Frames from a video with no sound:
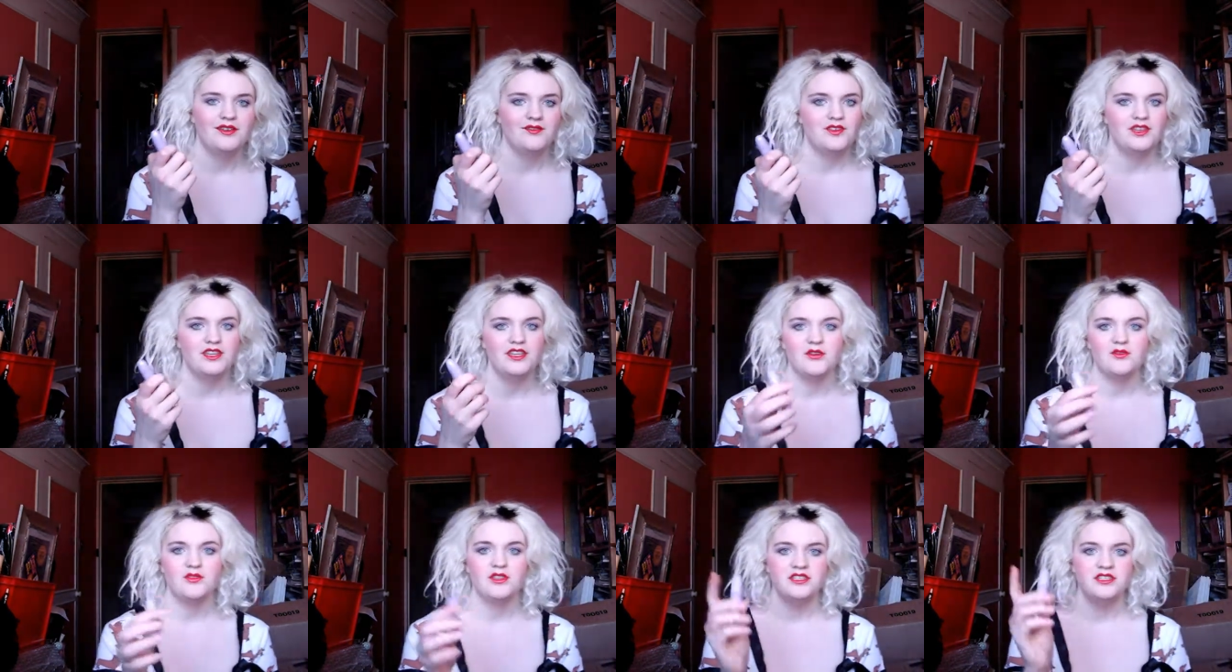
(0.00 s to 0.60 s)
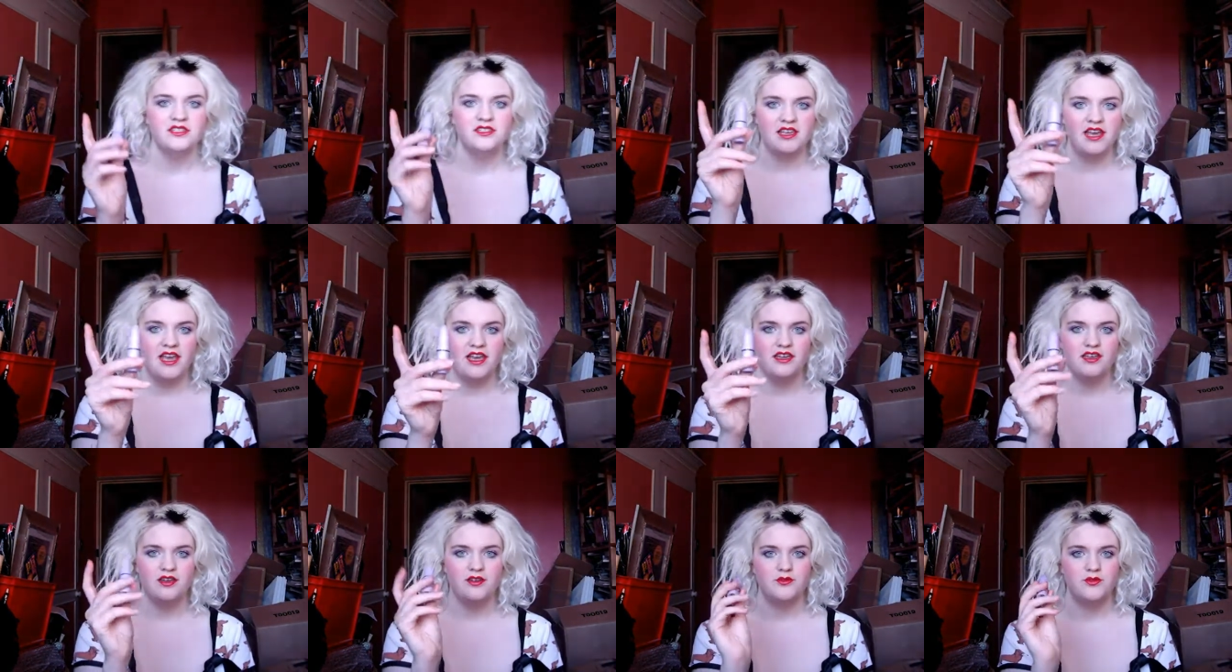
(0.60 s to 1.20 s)
video. This is
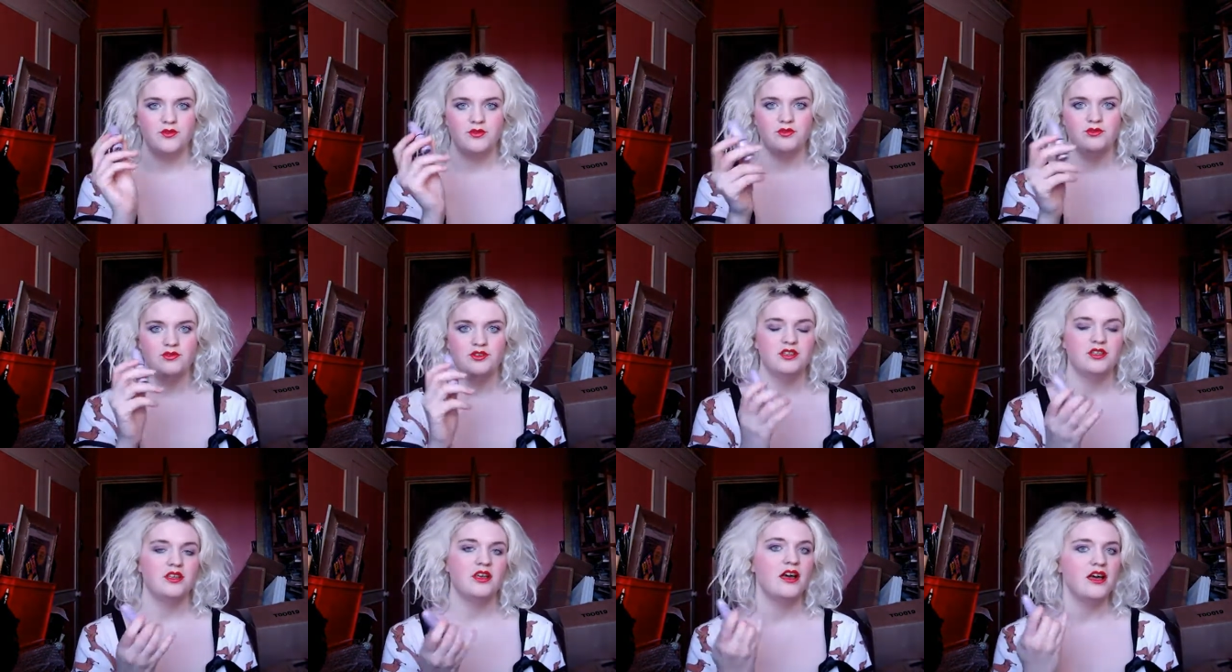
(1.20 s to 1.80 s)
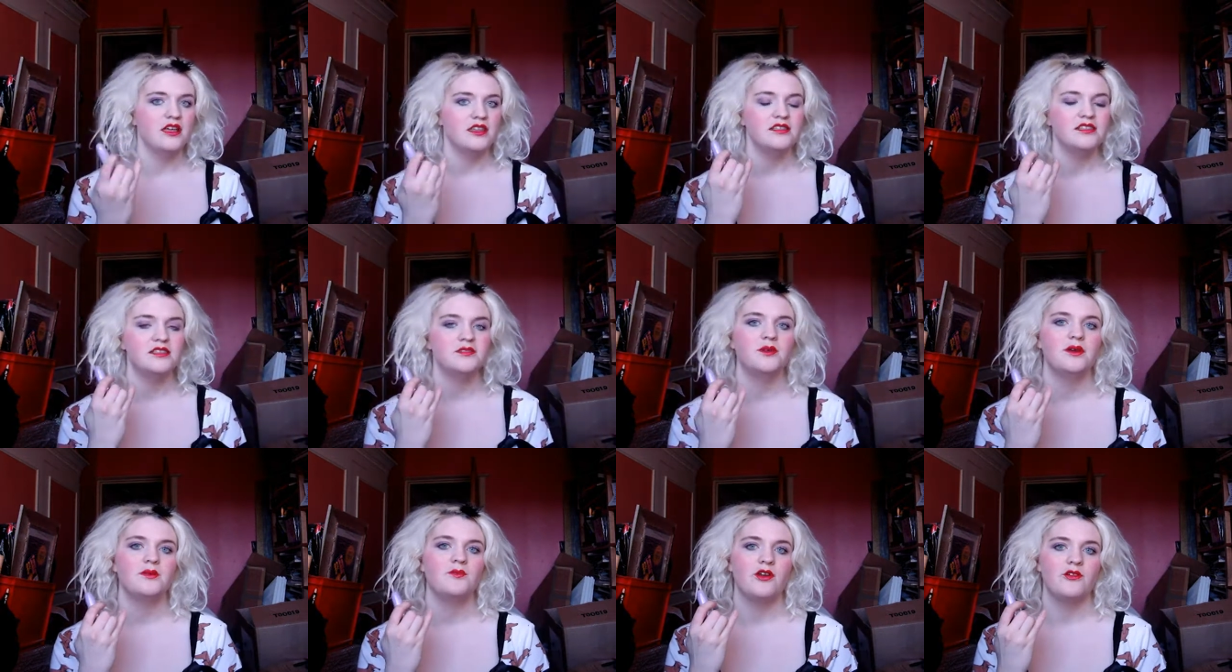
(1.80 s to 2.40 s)
Kangaroo Rouge. This
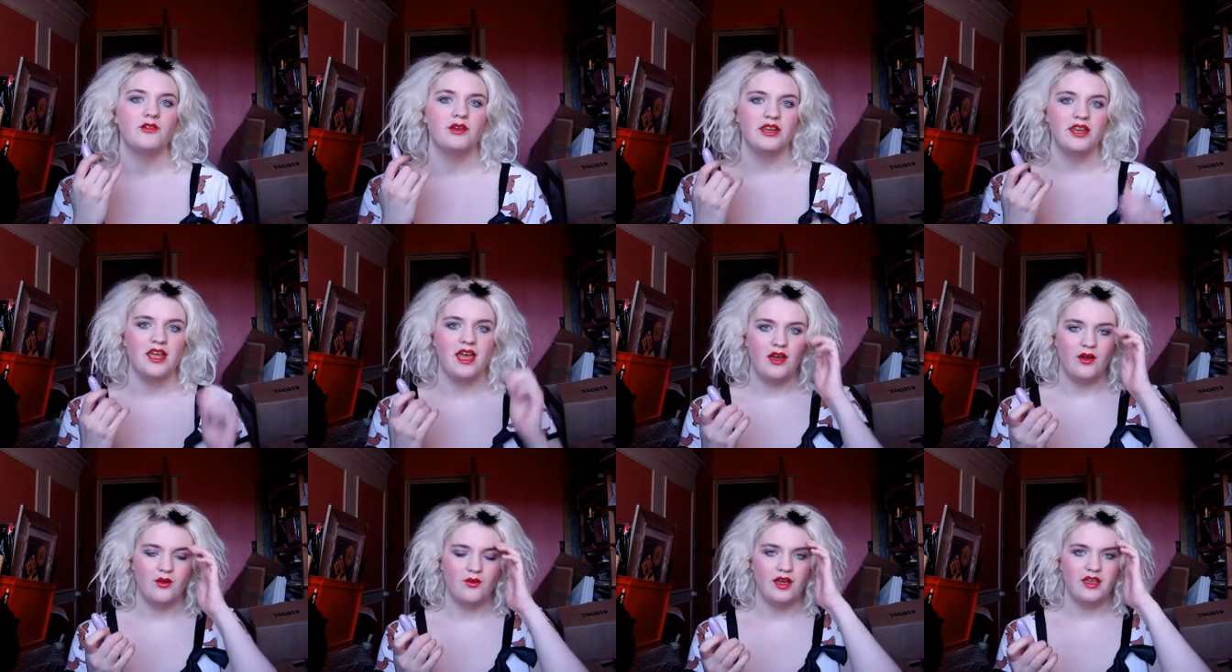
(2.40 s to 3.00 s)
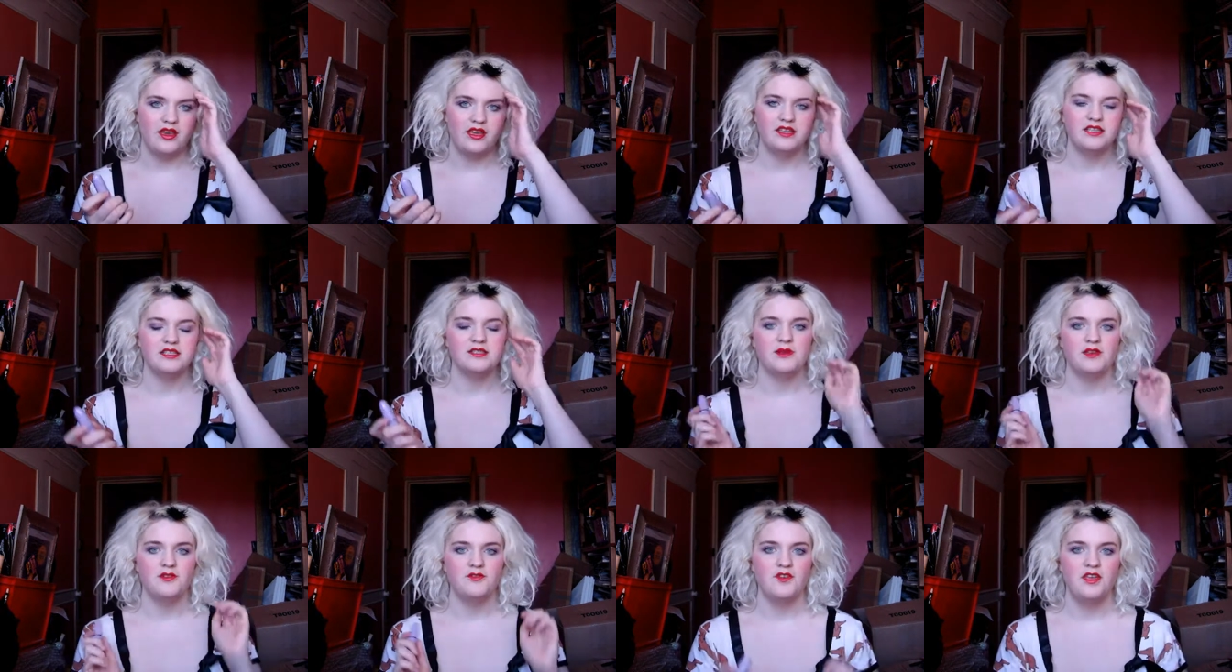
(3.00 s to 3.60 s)
is what I'm wearing now, and it
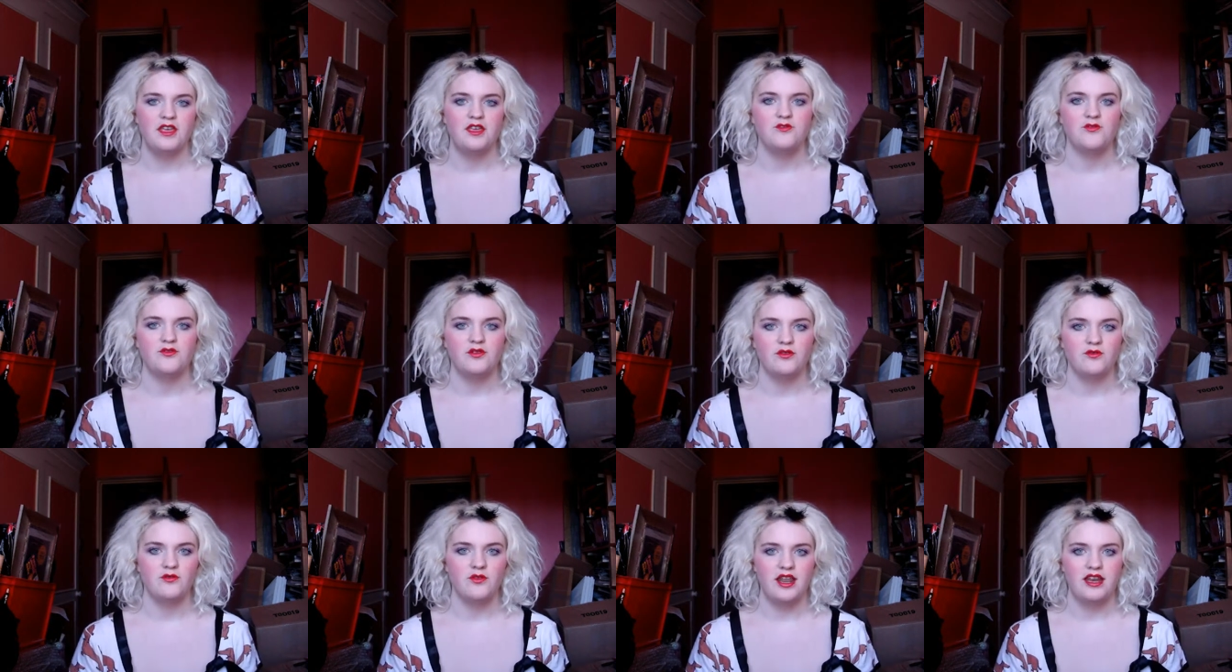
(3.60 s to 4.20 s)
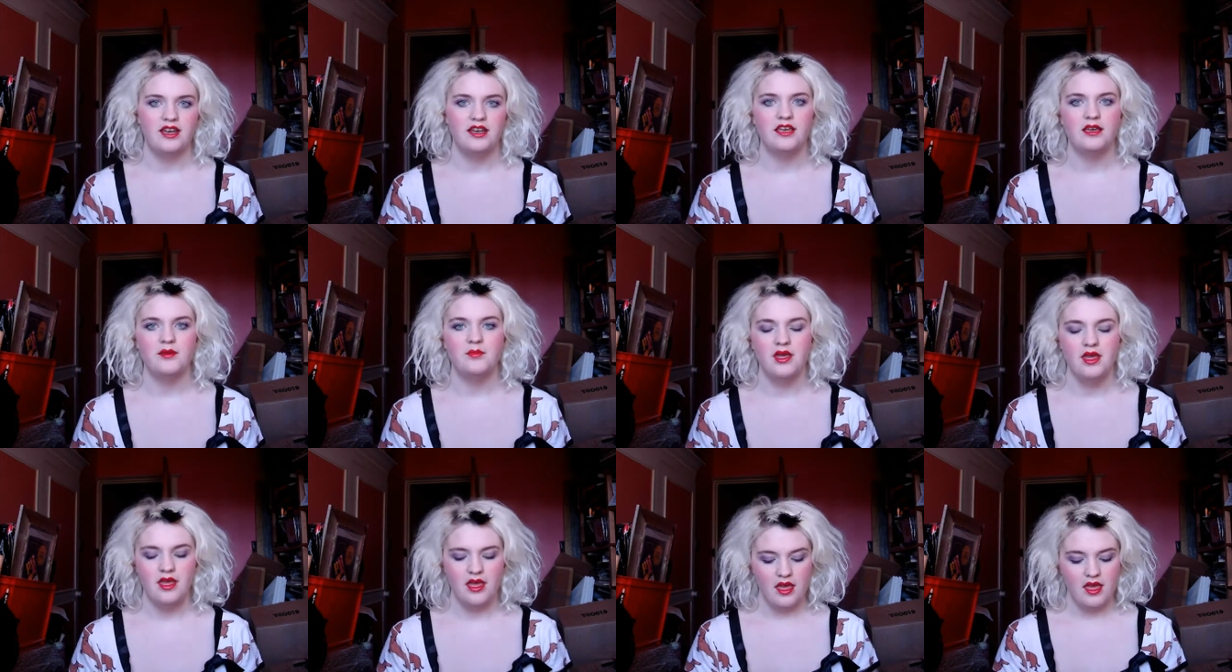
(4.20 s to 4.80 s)
is my favourite red
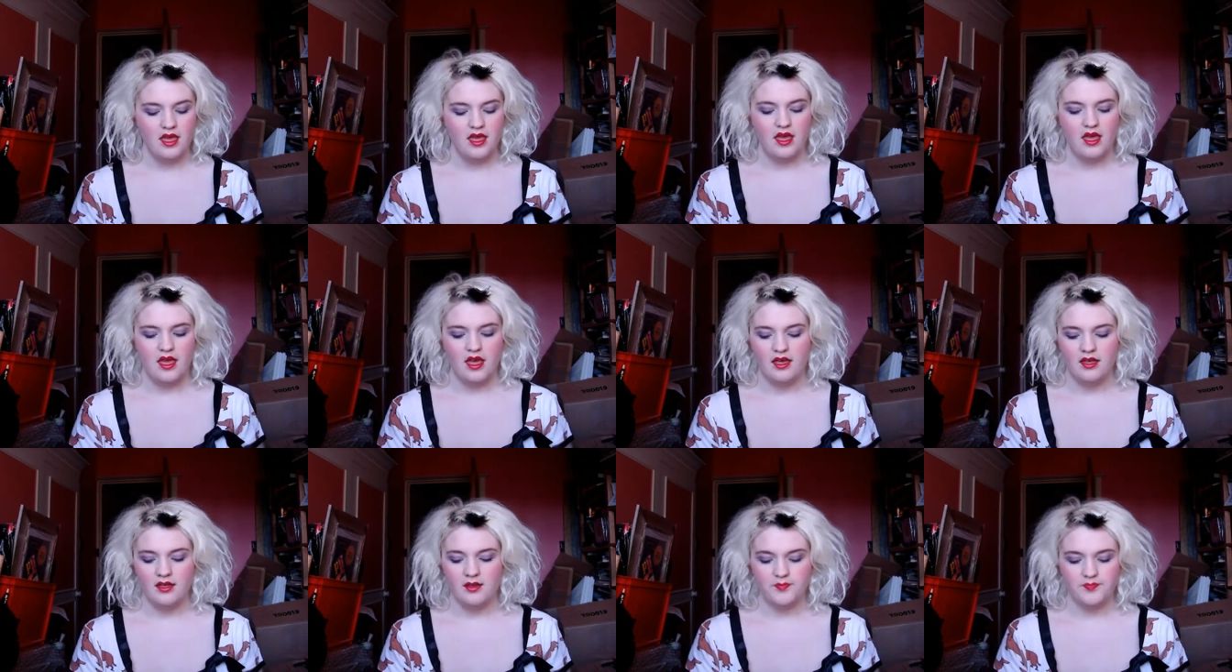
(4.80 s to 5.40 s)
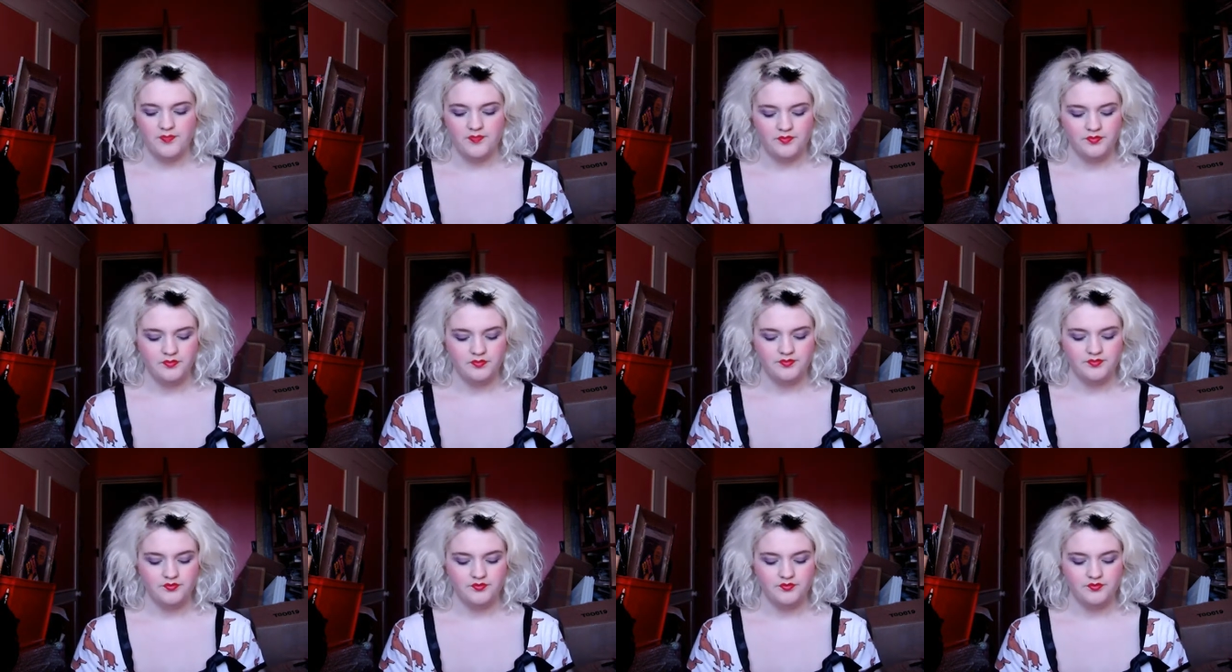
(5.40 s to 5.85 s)
lip. Here